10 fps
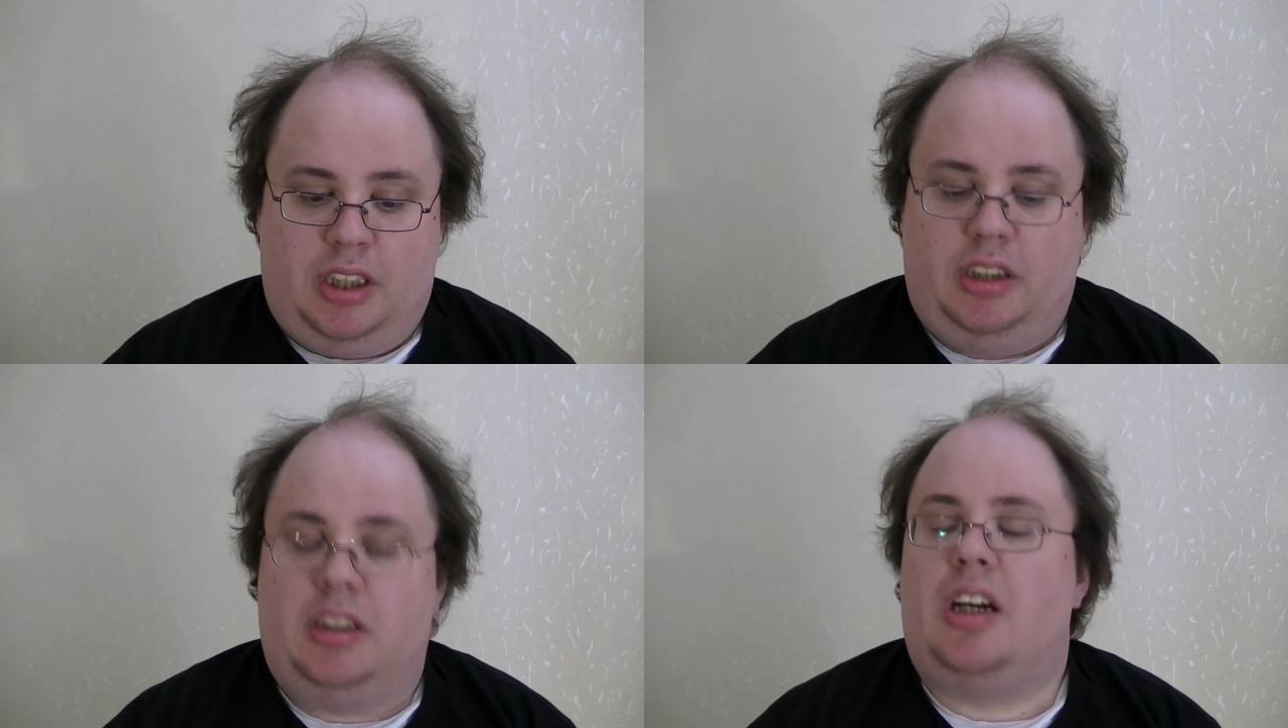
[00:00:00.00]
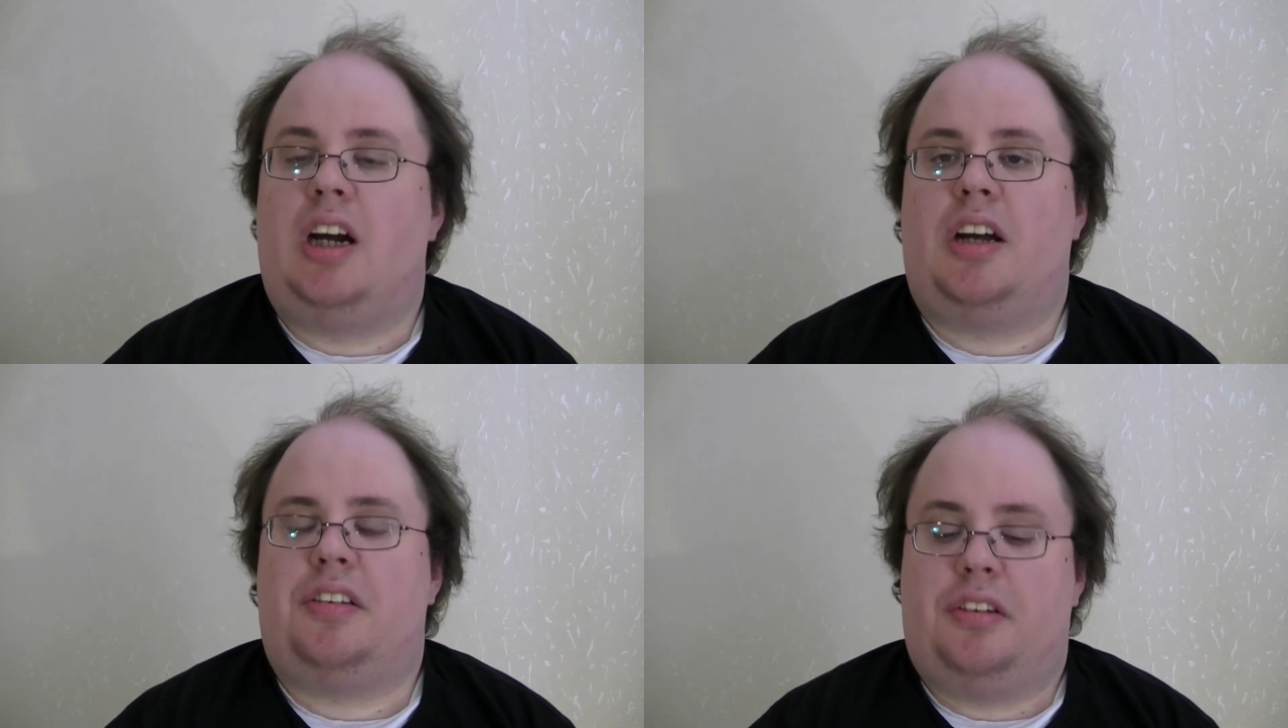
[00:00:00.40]
In
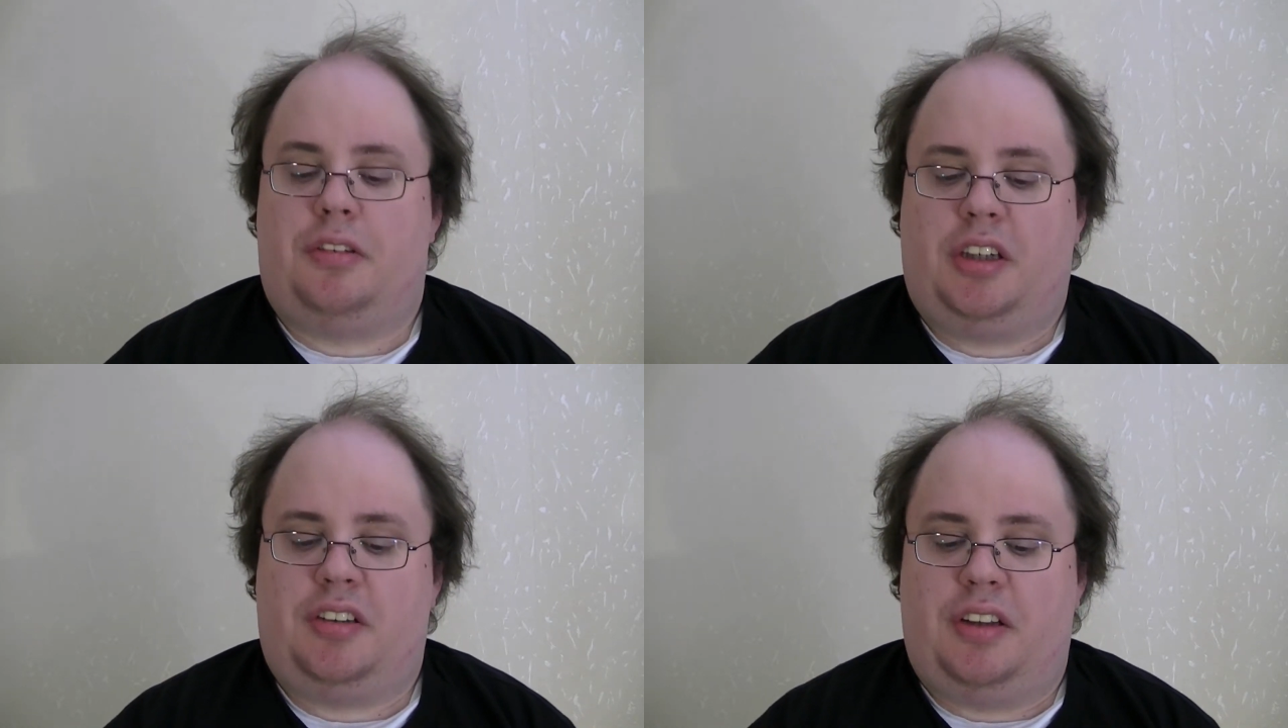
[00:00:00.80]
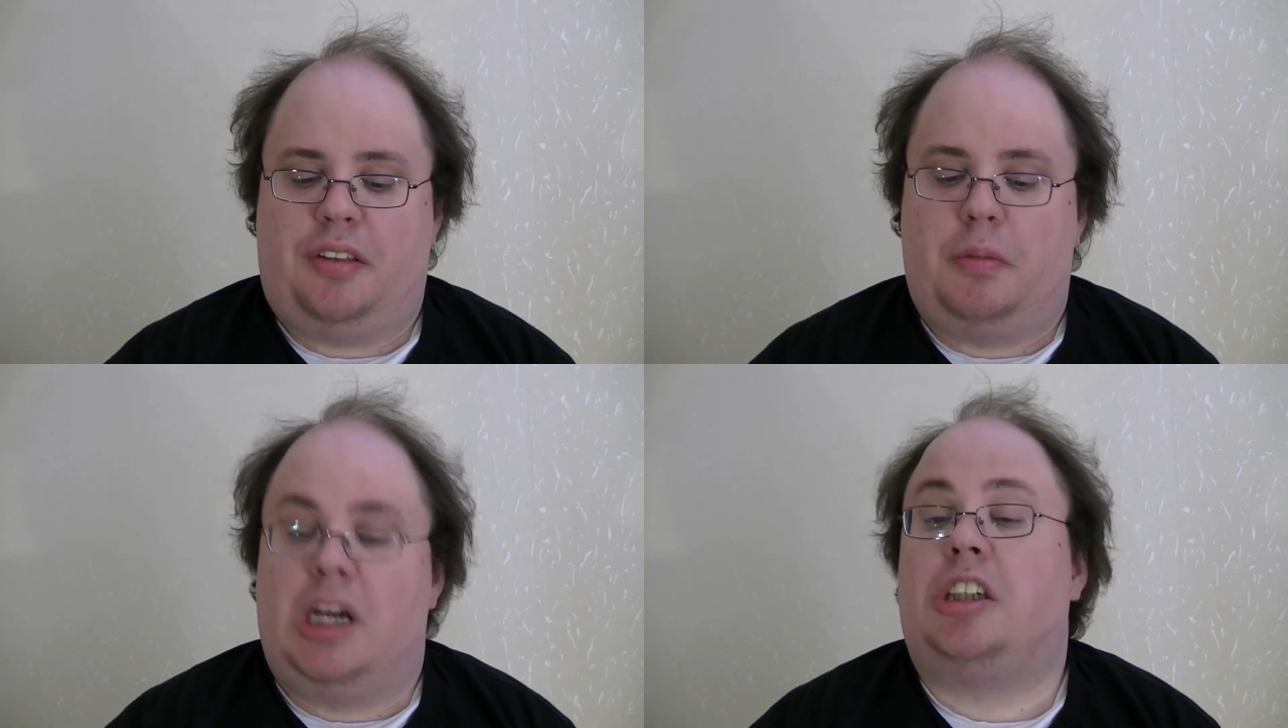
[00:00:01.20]
Asterix
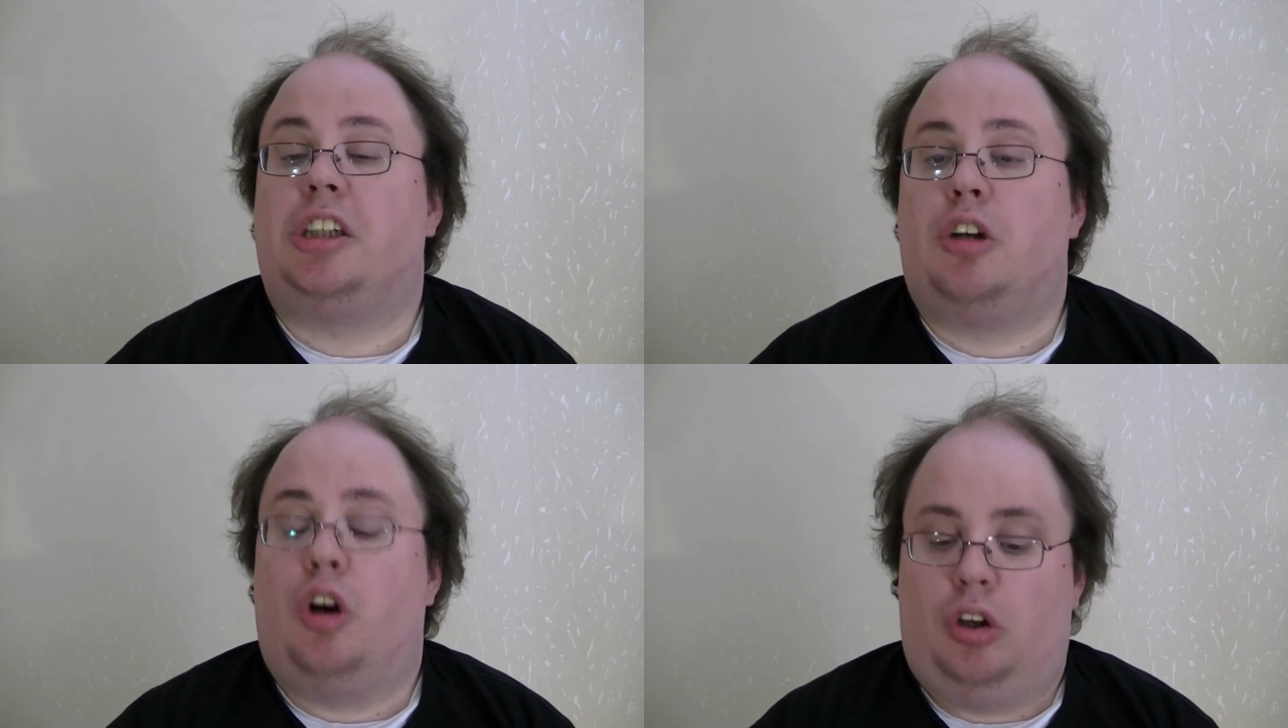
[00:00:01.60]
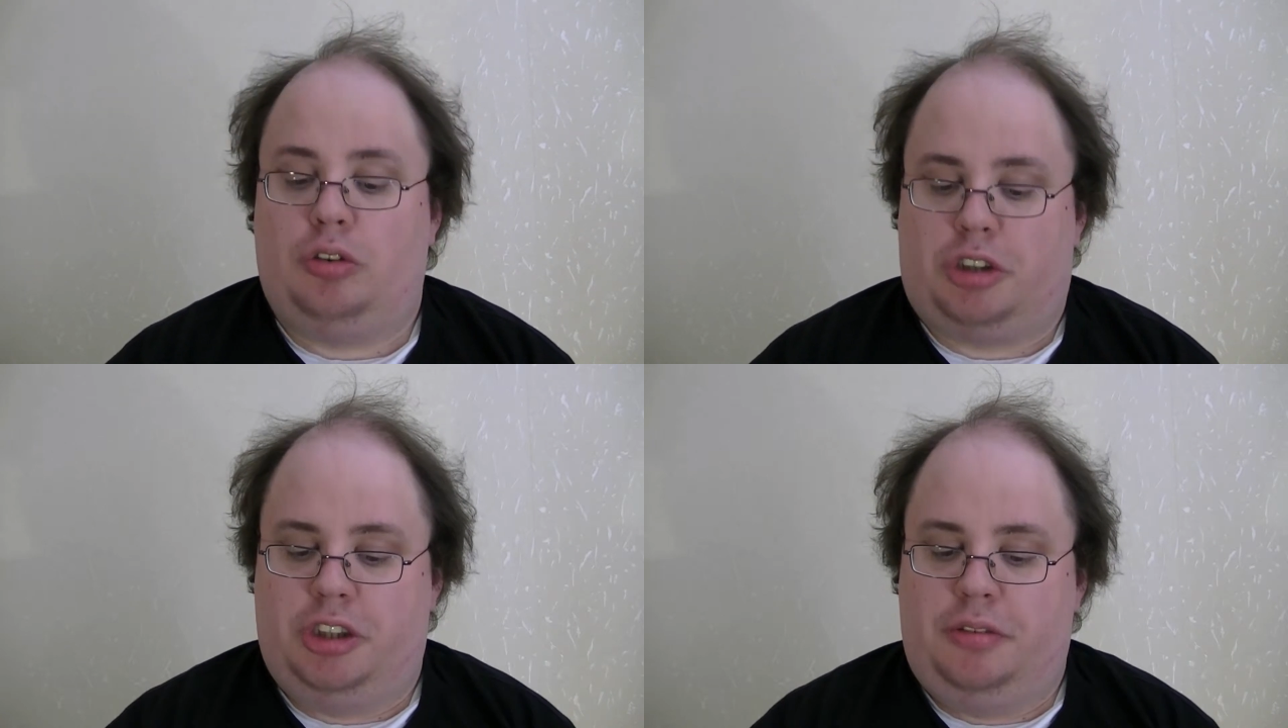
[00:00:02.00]
and the Magic
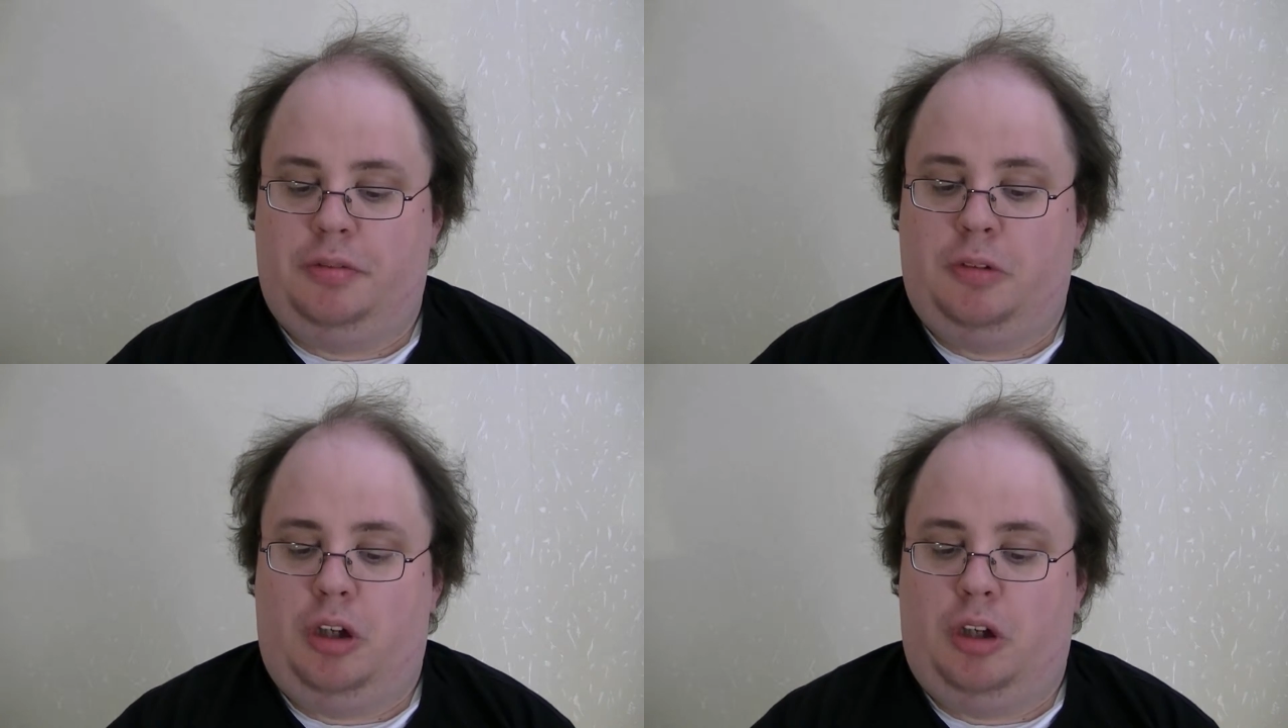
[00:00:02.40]
Cauldron,